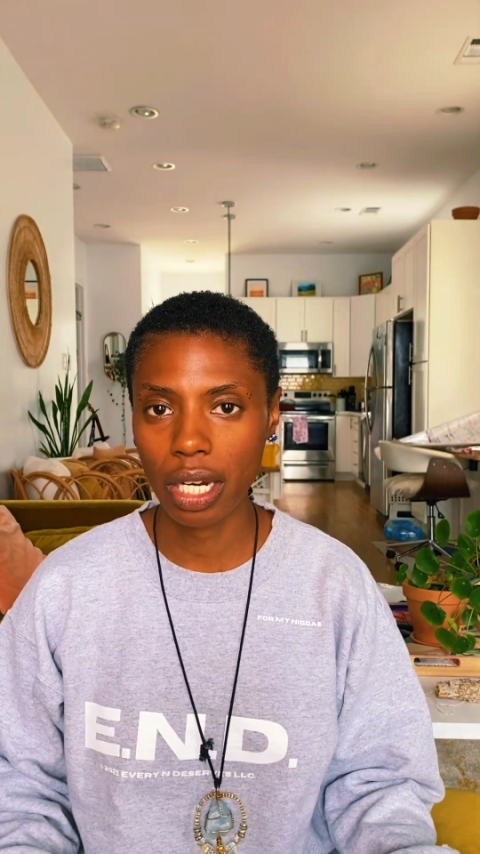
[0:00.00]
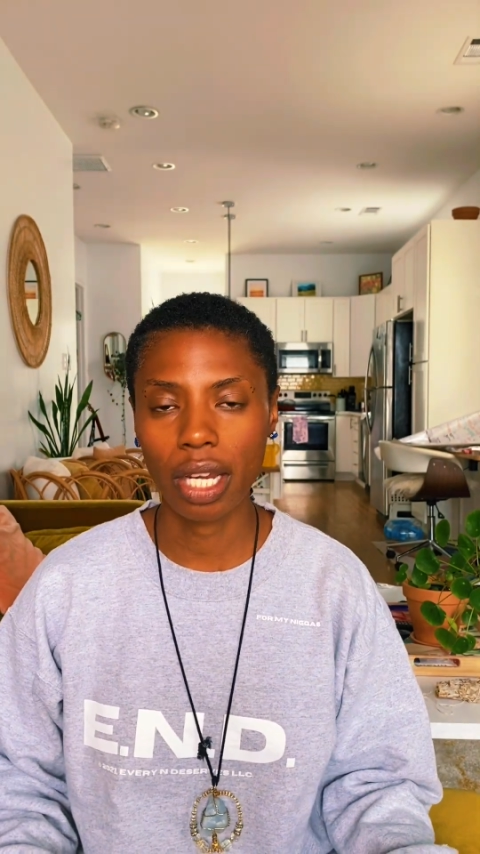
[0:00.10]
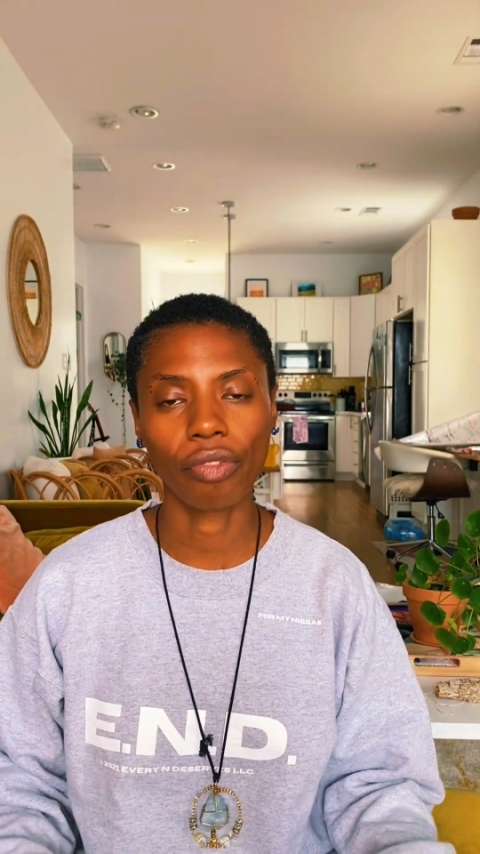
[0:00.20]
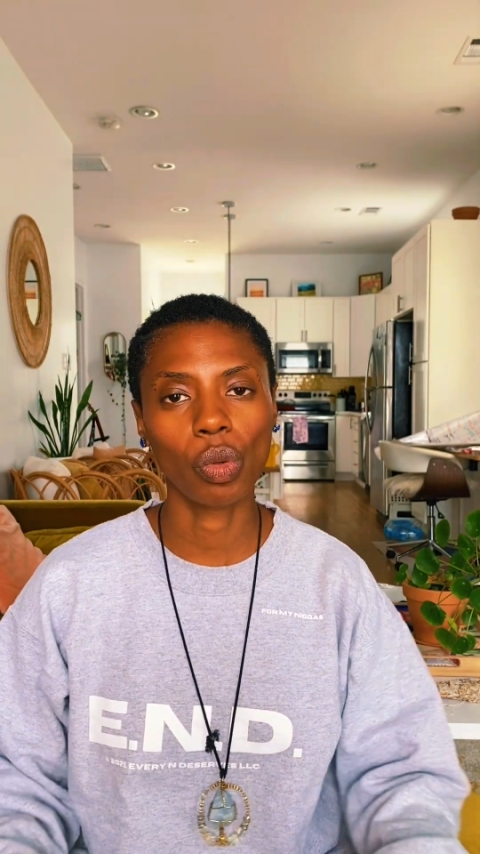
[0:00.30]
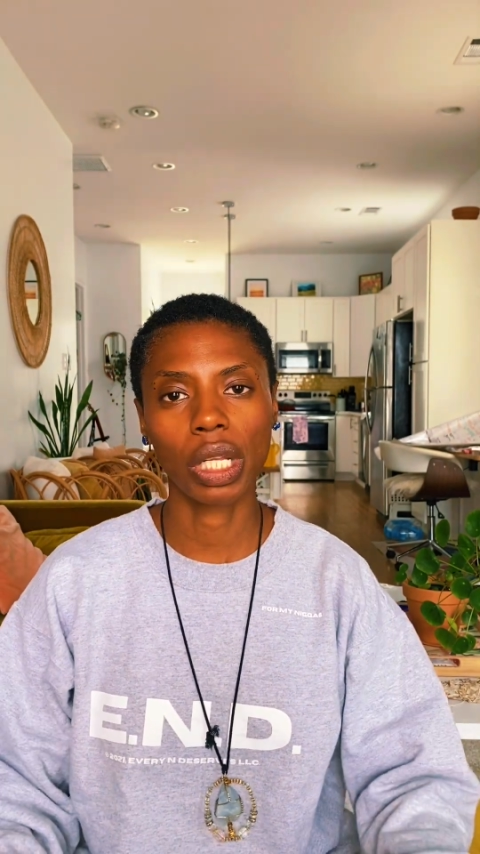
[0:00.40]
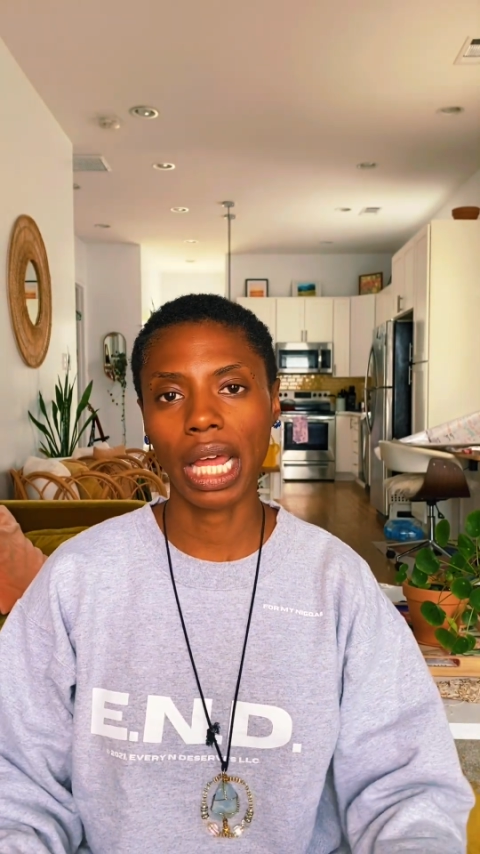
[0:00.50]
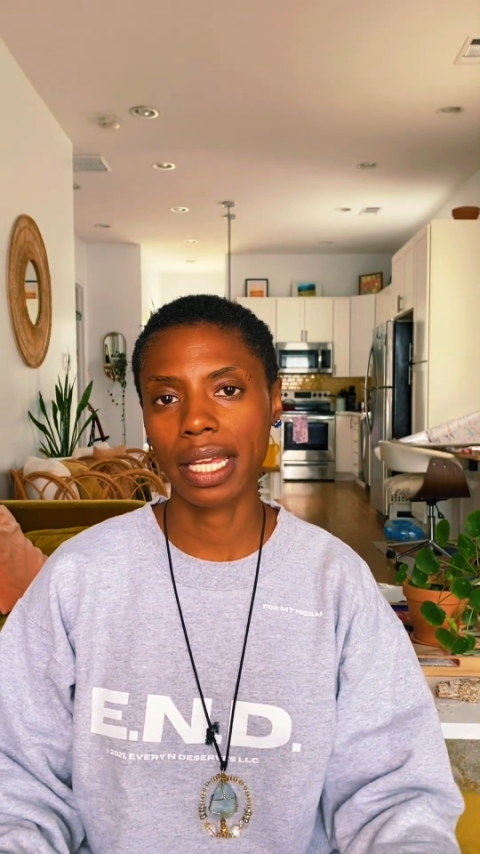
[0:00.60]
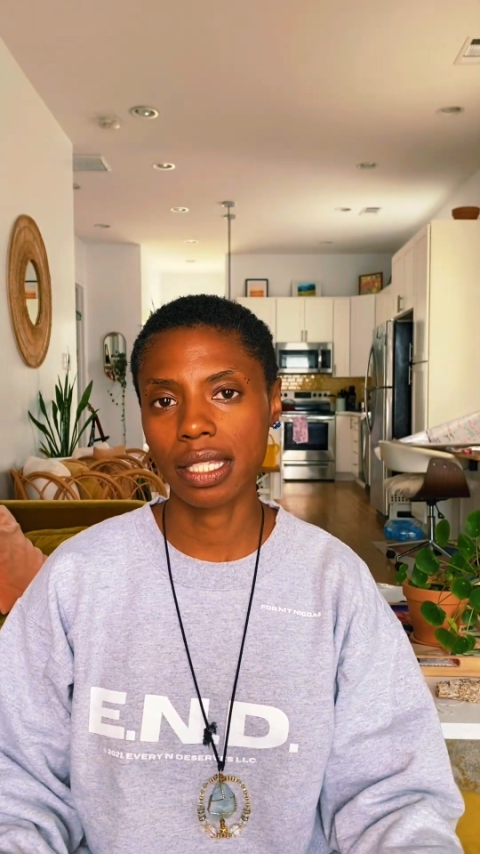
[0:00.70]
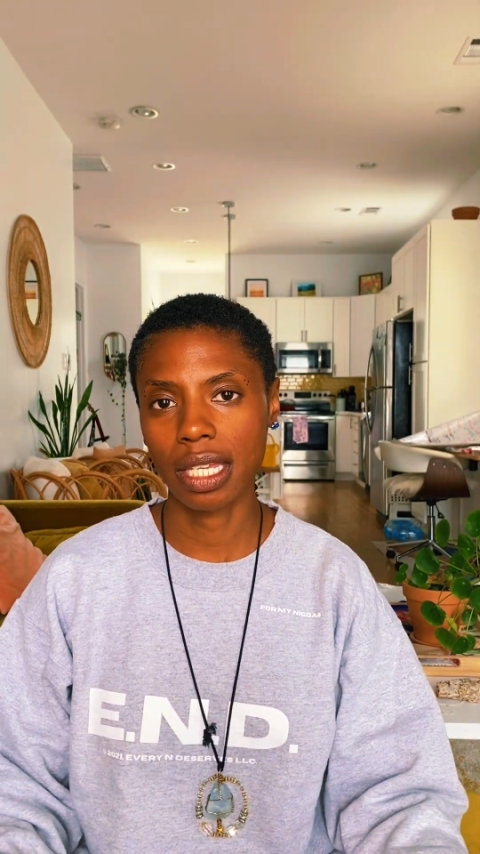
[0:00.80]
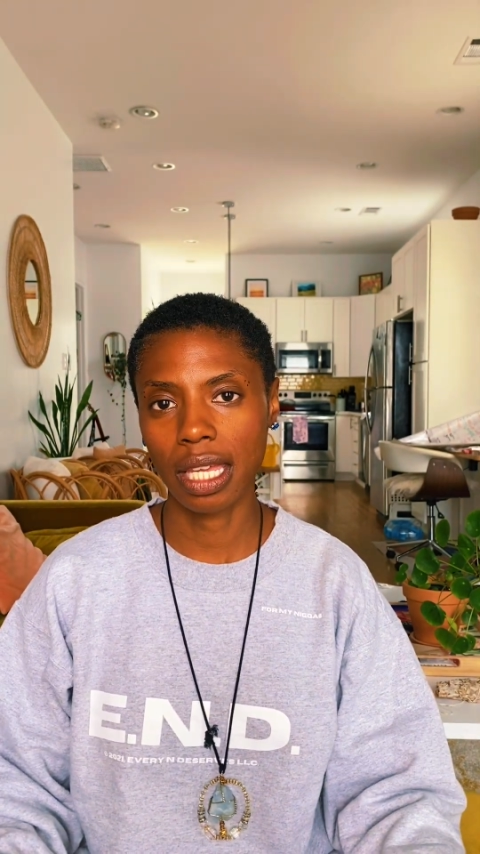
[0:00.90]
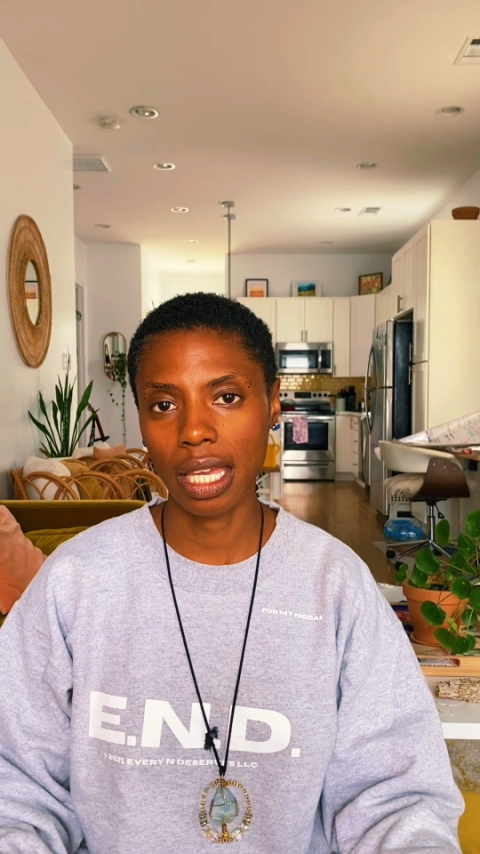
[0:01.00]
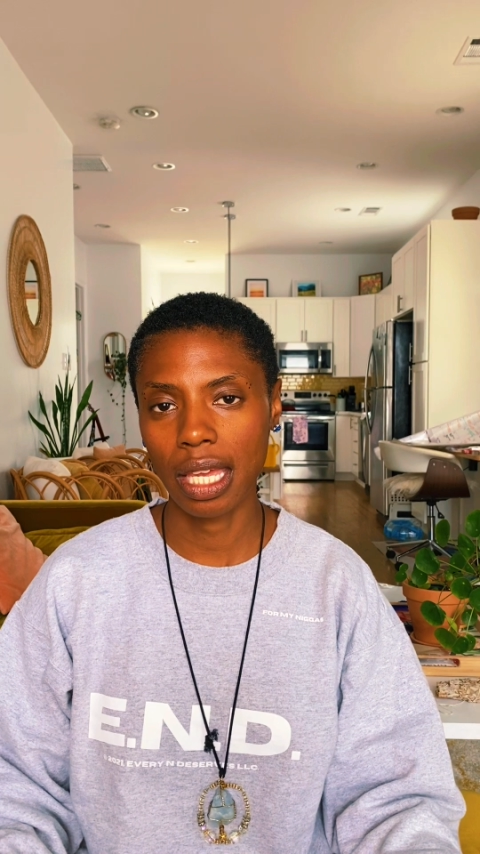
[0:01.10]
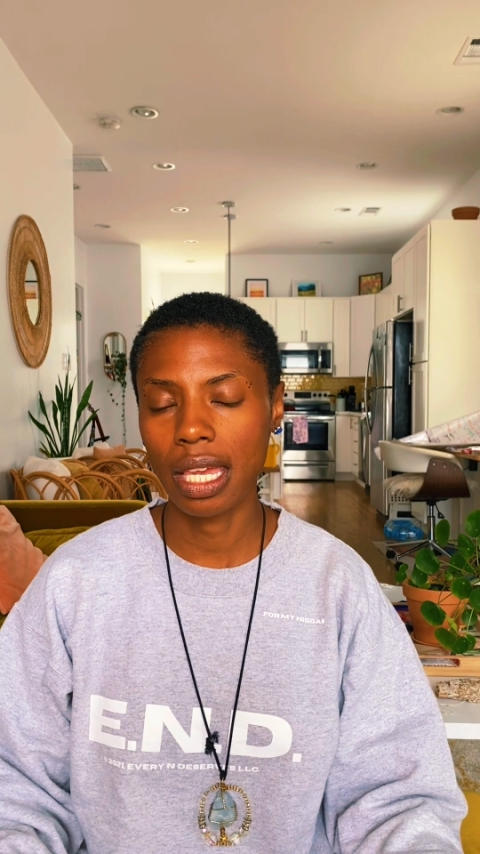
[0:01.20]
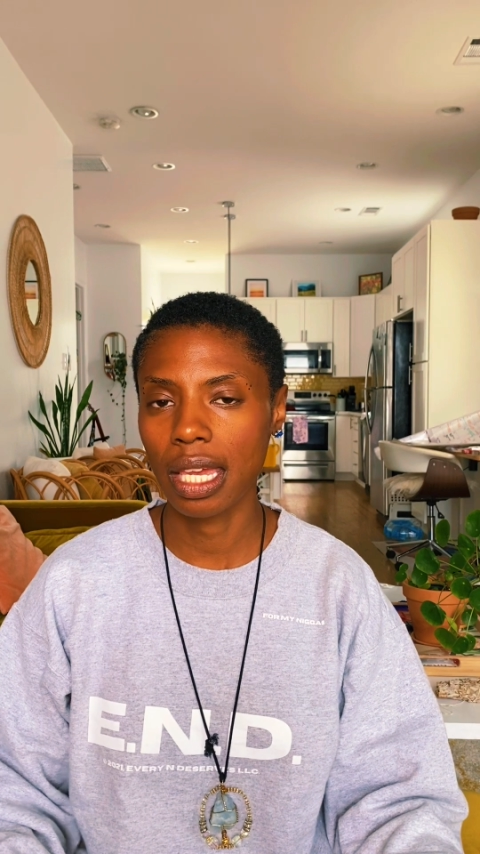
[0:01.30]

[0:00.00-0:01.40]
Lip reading: if you would like to get